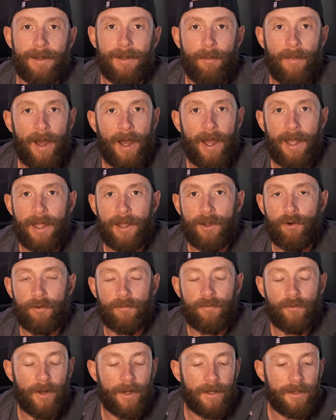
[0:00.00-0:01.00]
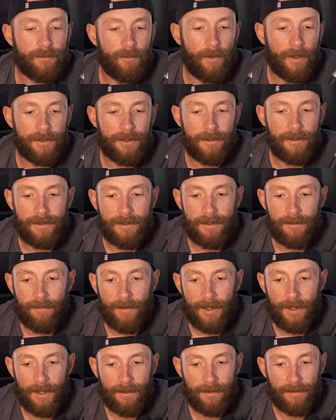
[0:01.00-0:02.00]
my girlfriend is watching
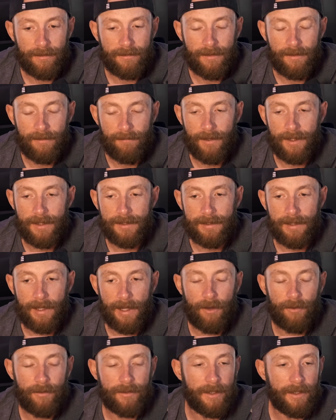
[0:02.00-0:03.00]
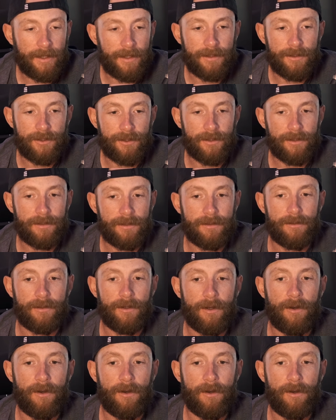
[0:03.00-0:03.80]
TV and the TV is loud. I can just,